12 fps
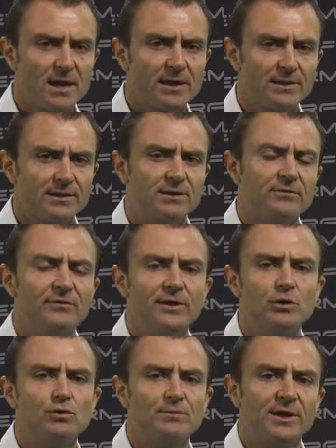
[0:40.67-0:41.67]
The
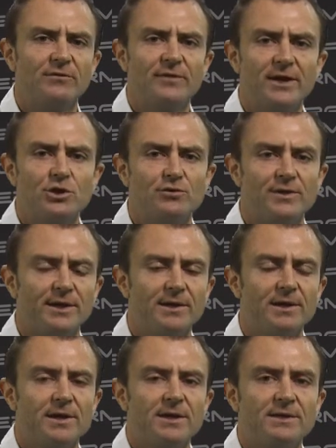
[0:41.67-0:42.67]
vehicle manufacturing
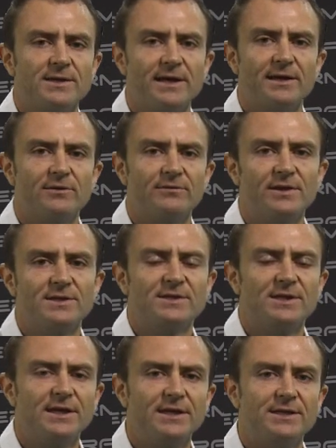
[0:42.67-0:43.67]
date of
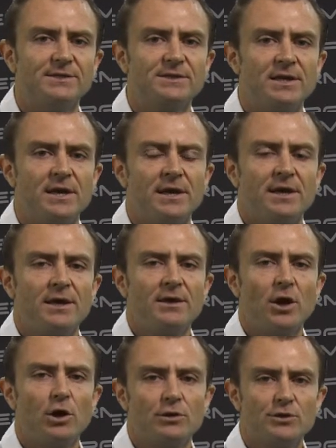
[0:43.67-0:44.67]
this is
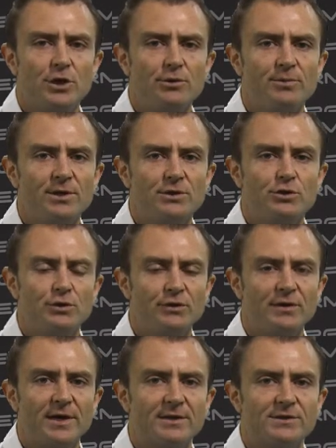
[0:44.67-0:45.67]
October
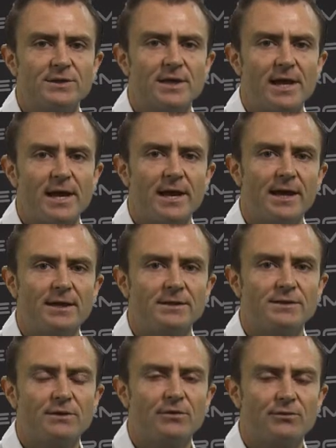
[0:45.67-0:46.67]

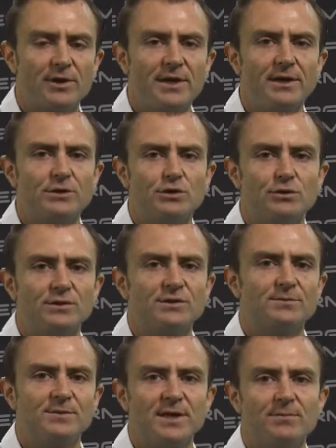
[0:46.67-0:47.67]
2003 to
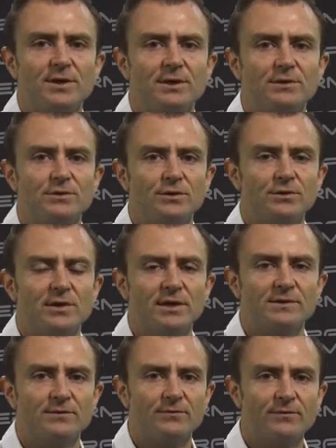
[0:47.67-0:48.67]
September
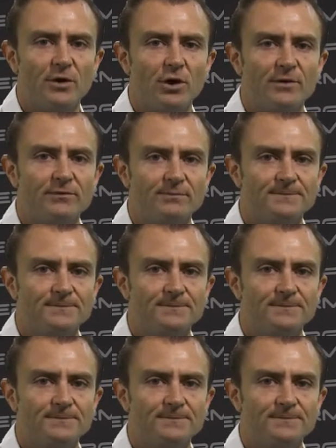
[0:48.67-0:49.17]
2005.